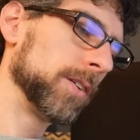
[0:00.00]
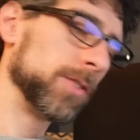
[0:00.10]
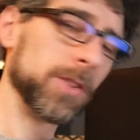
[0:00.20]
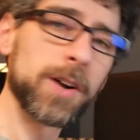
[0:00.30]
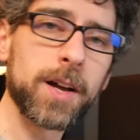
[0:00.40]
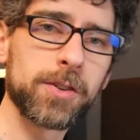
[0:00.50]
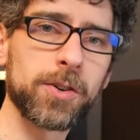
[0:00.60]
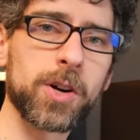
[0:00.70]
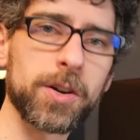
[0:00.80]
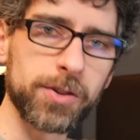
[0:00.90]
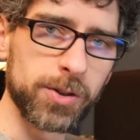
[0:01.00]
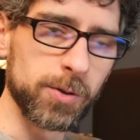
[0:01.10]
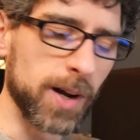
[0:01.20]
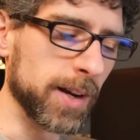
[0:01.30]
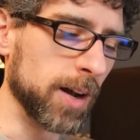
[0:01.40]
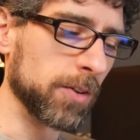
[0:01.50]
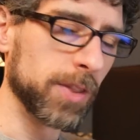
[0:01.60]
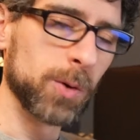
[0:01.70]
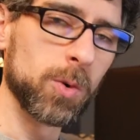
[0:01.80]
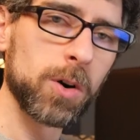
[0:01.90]
So they're not in Soda Dungeon 2 right now.
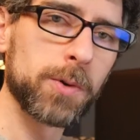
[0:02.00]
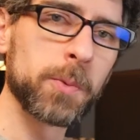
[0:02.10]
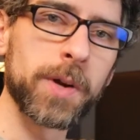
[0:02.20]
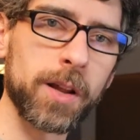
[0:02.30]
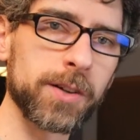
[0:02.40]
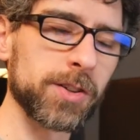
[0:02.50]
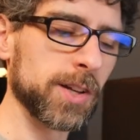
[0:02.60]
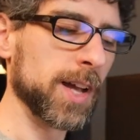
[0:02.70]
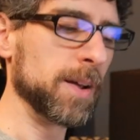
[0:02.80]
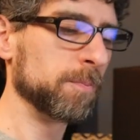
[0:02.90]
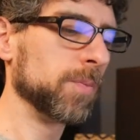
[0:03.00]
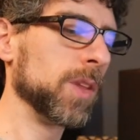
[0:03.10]
They were when we launched the game.